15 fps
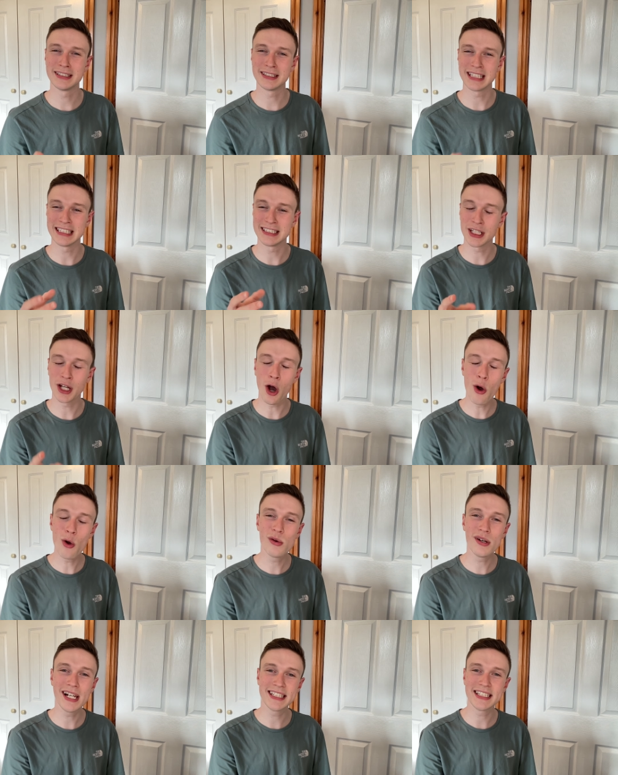just, it's the
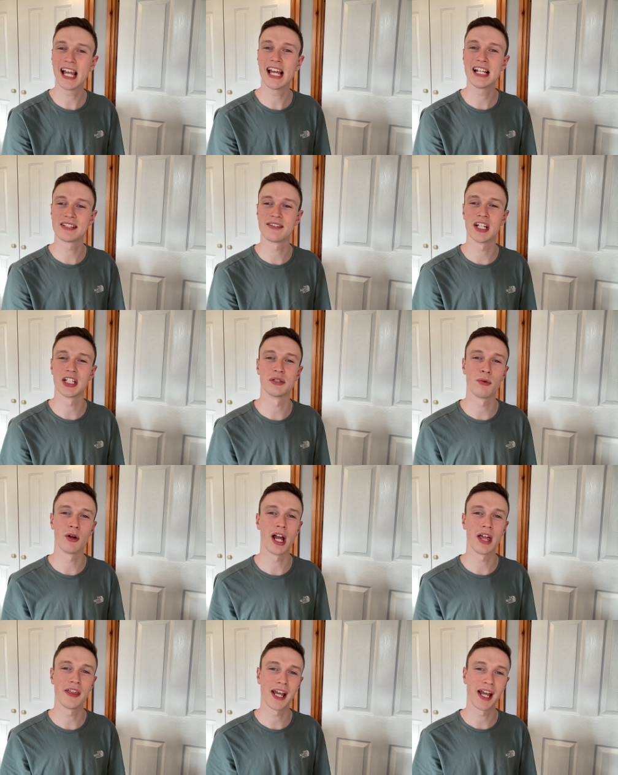only Taylor's version where
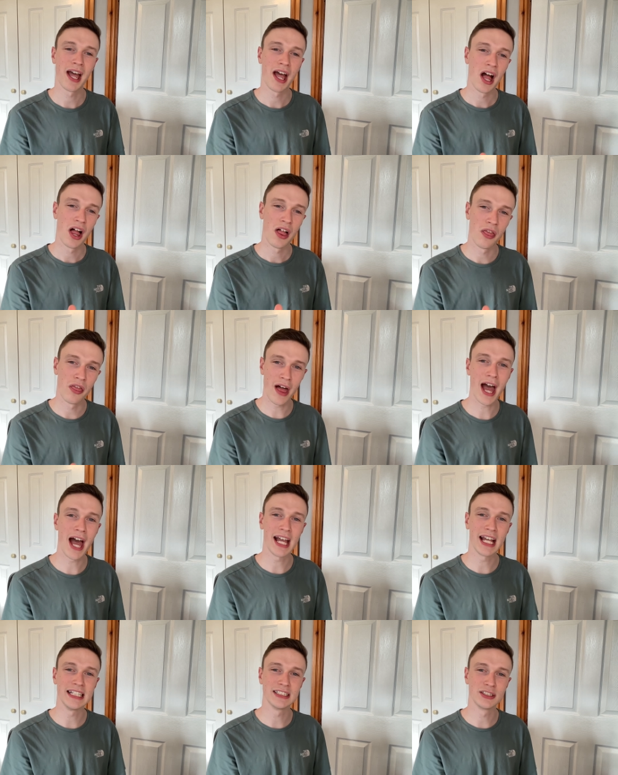I think
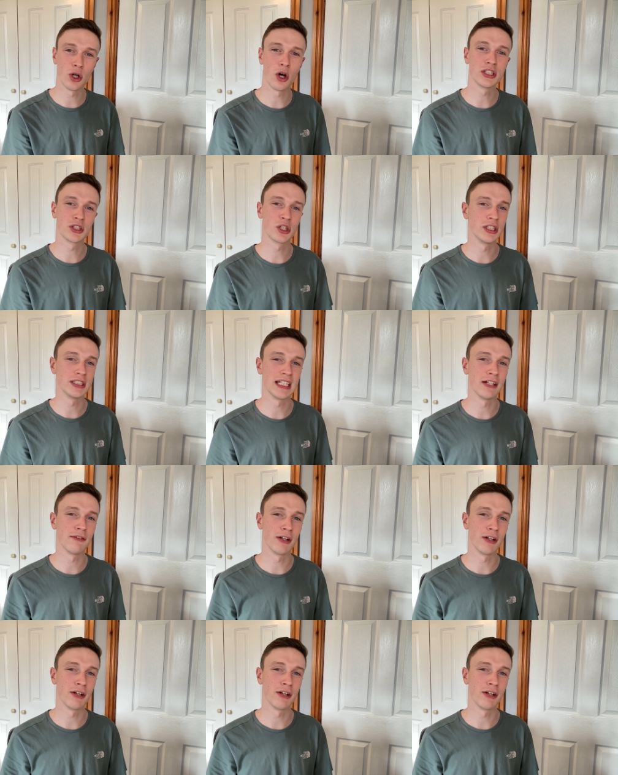that is not as good as the